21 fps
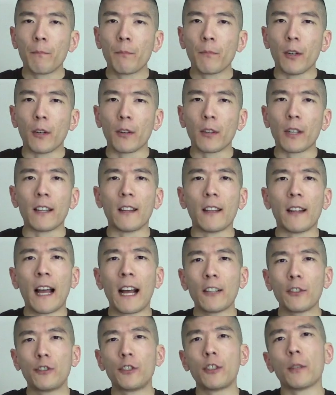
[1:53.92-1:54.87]
Okay,
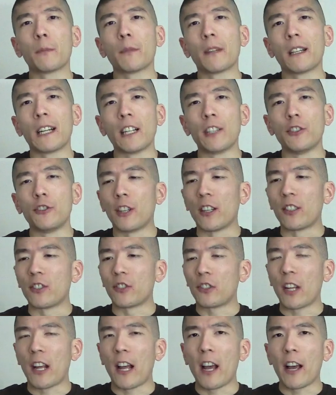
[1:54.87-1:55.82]
that chip that I
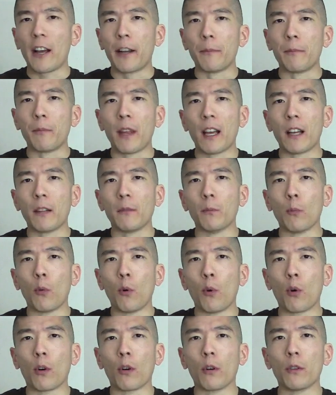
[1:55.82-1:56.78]
just had had
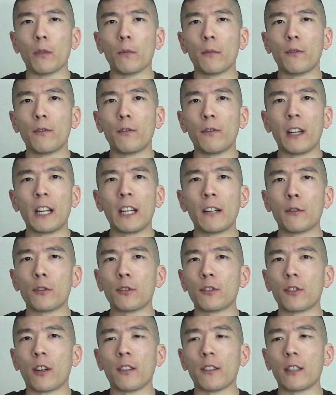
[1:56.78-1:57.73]
more
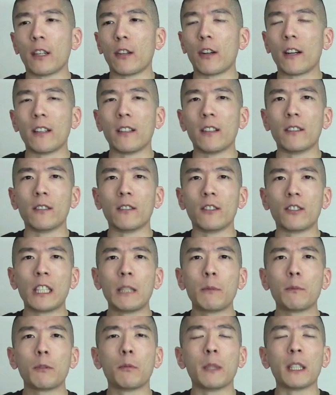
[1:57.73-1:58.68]
flavors on there. It
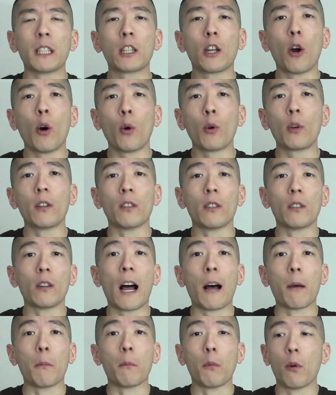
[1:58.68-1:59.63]
seemed to be coated a
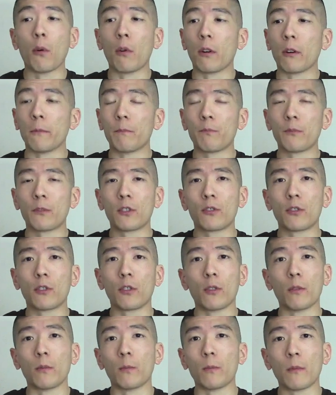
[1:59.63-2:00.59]
lot more,
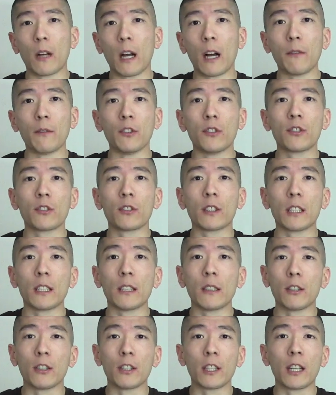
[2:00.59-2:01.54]
so
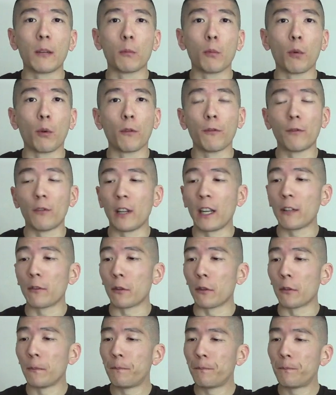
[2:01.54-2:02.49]
obviously you get more flavor.